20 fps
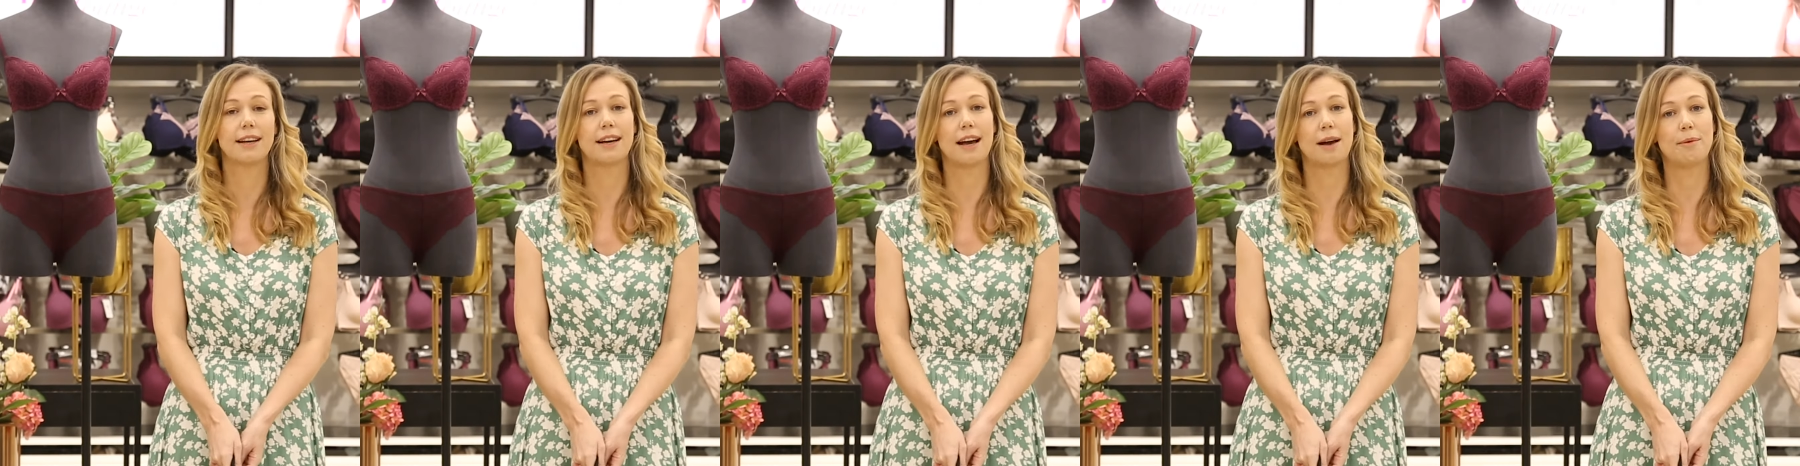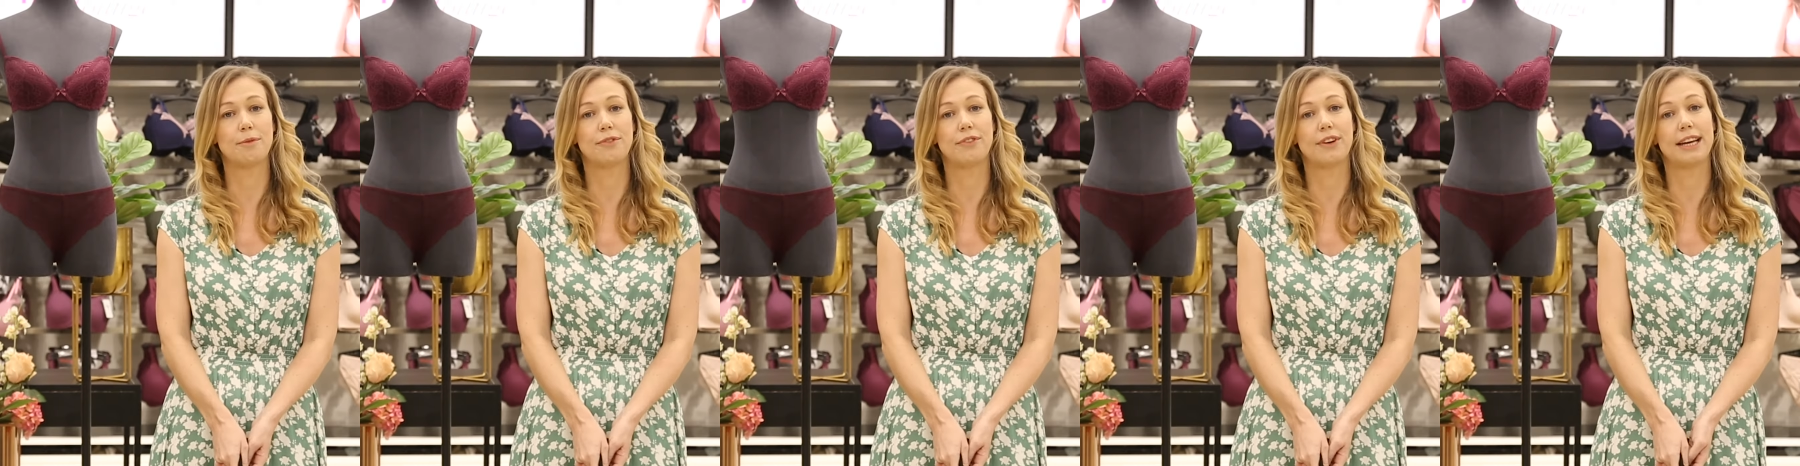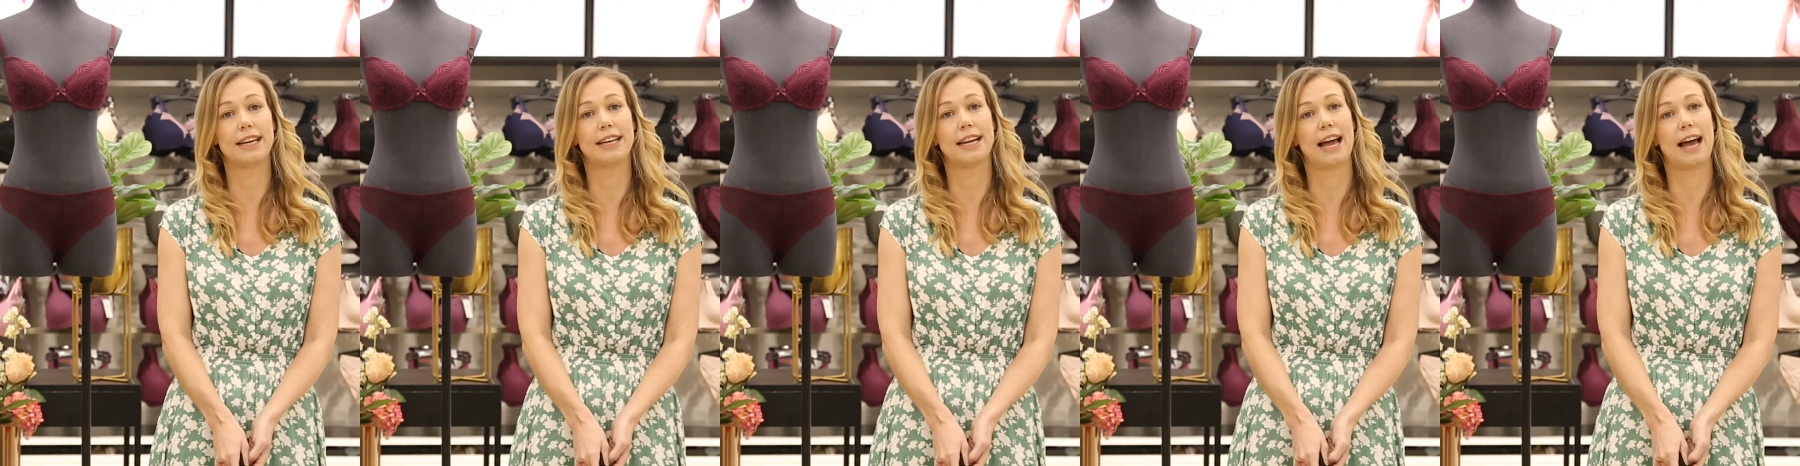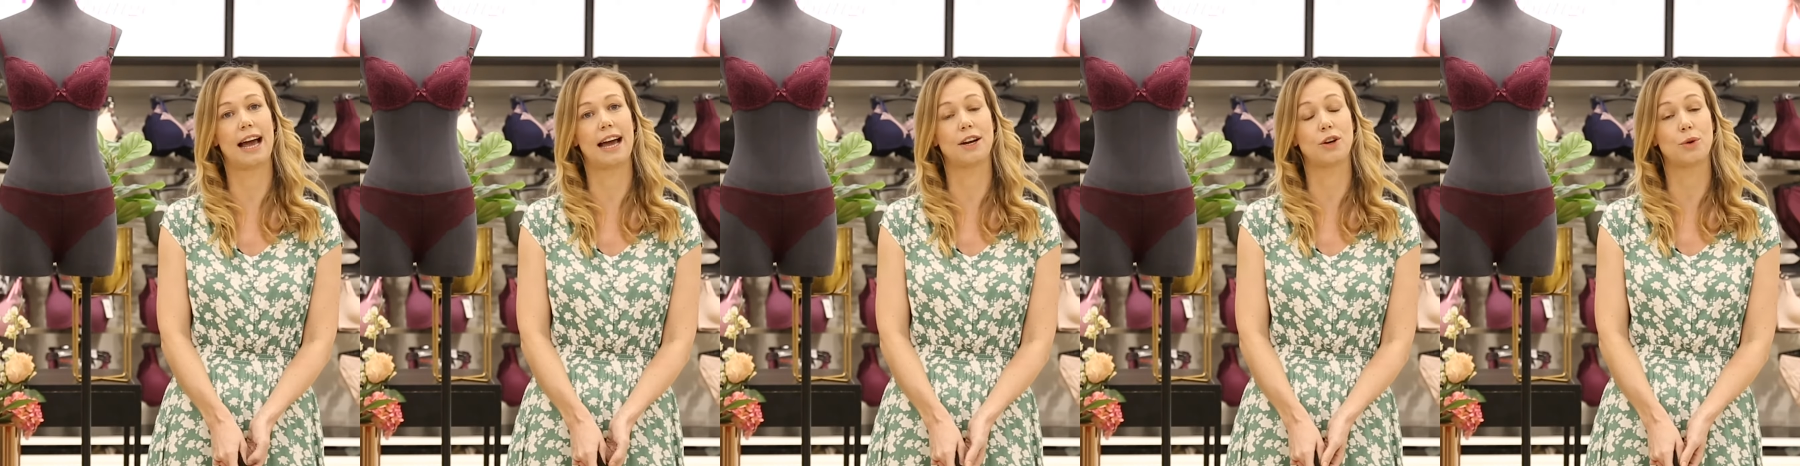comfort,
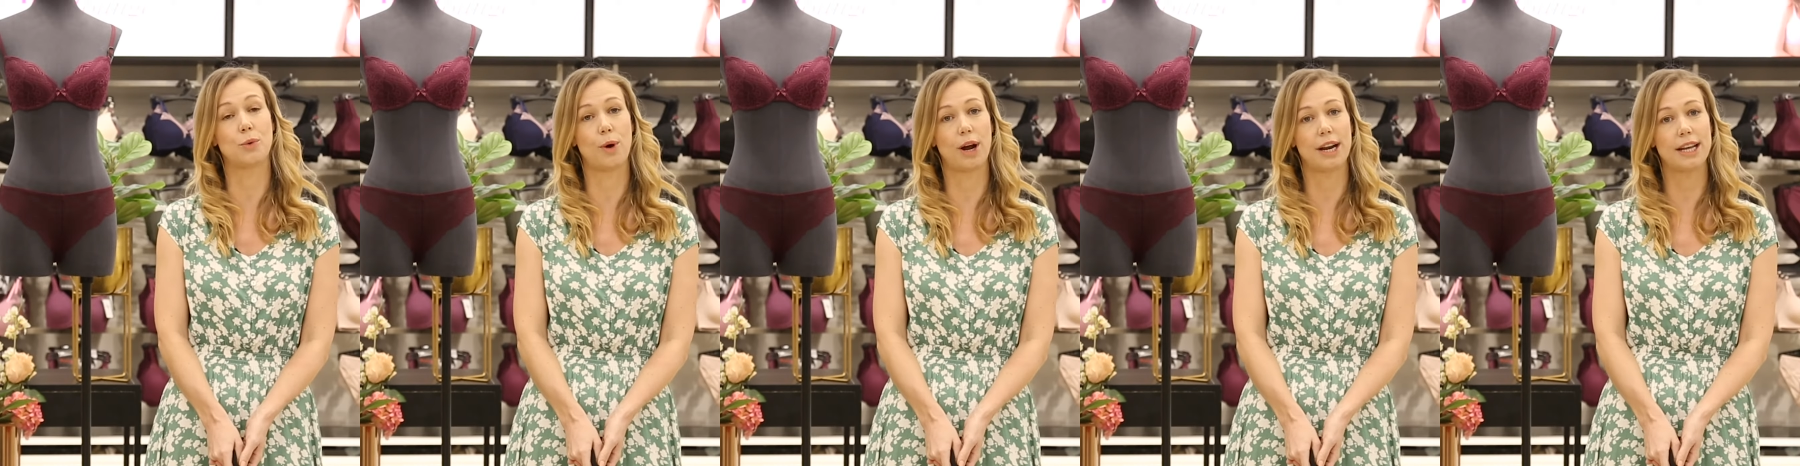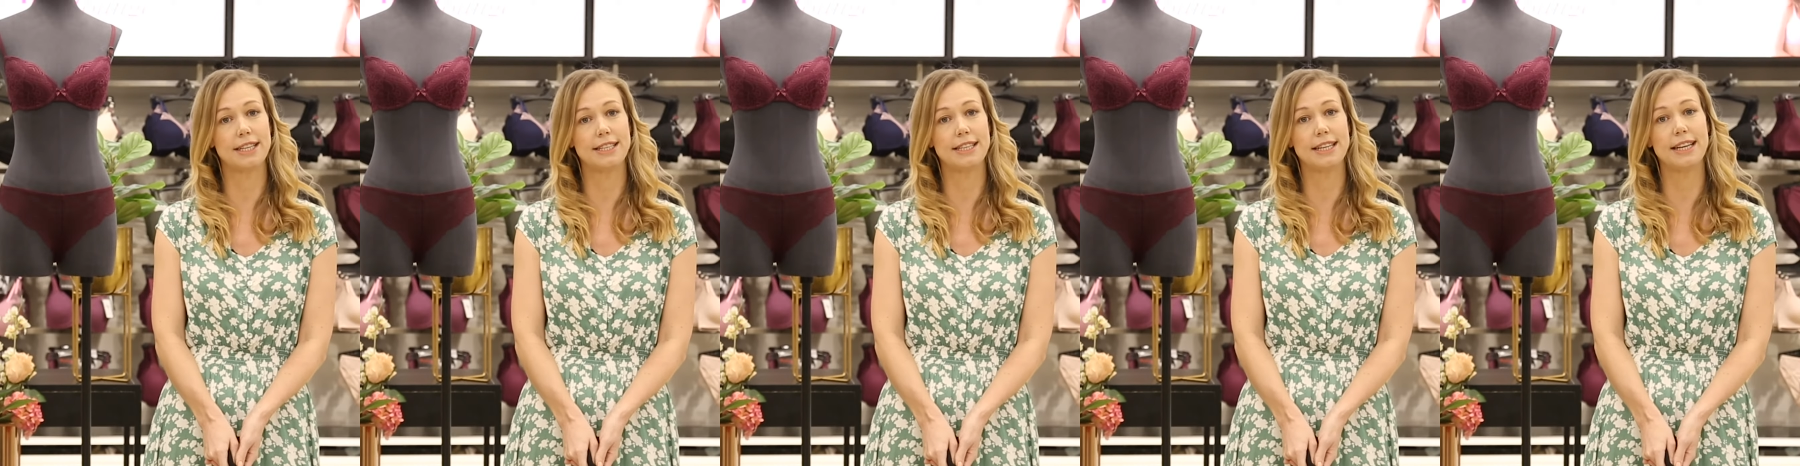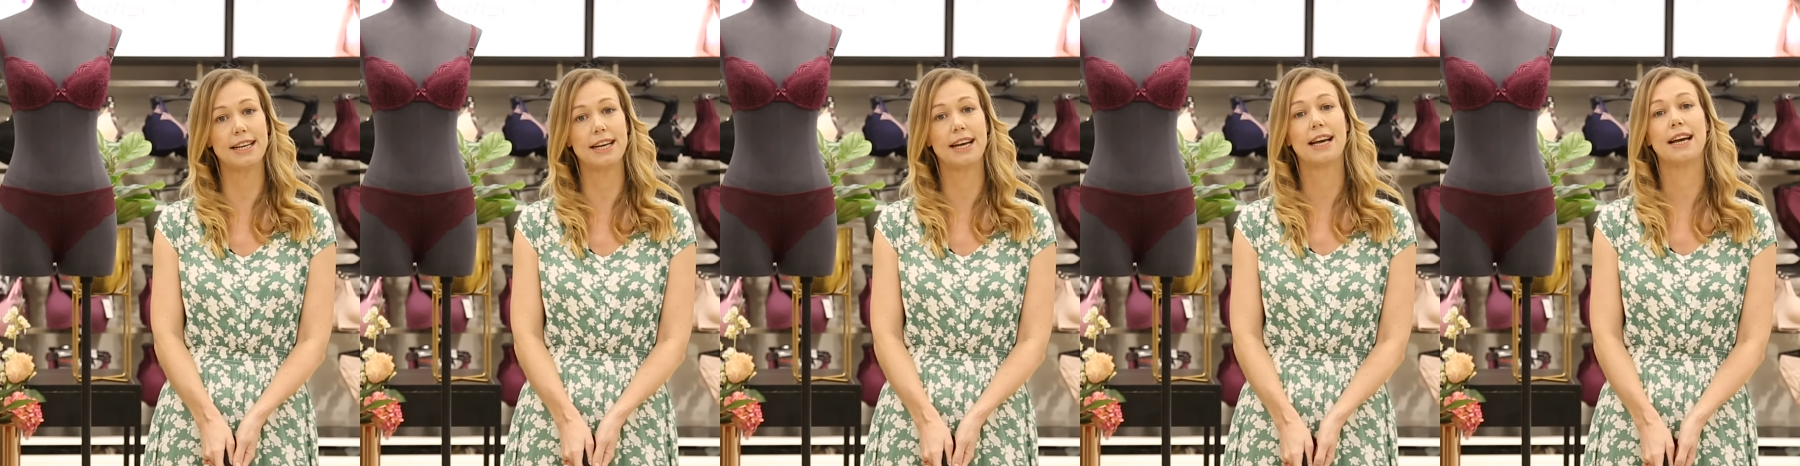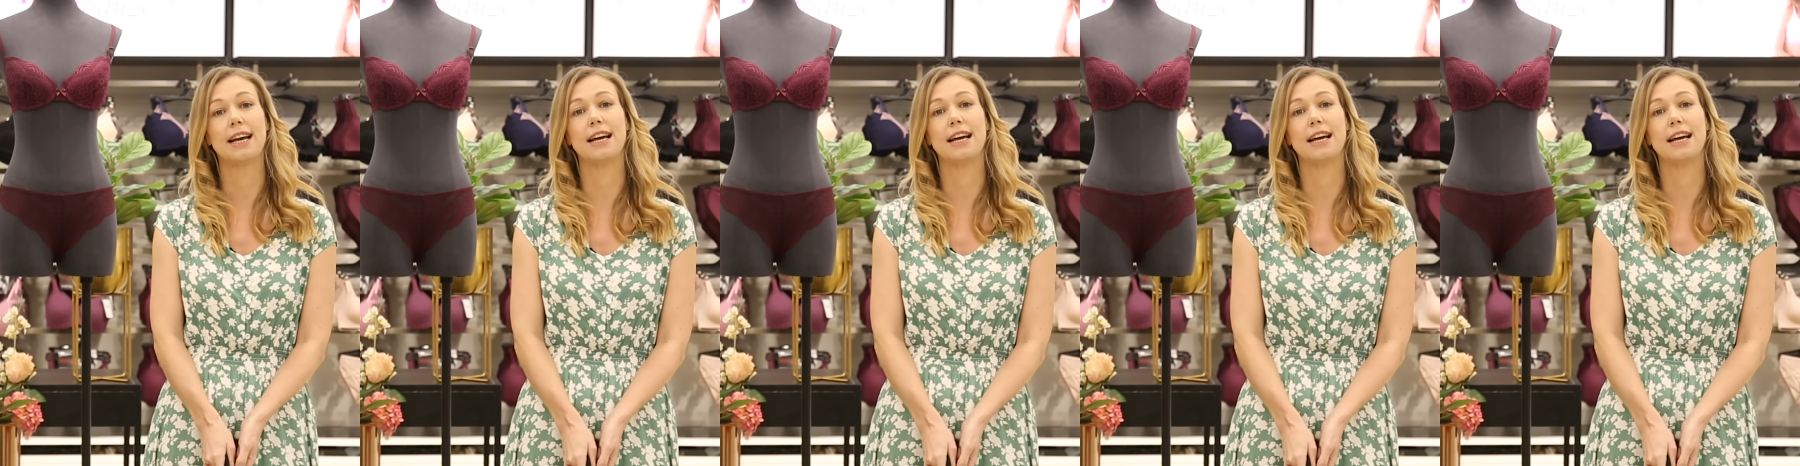and quality,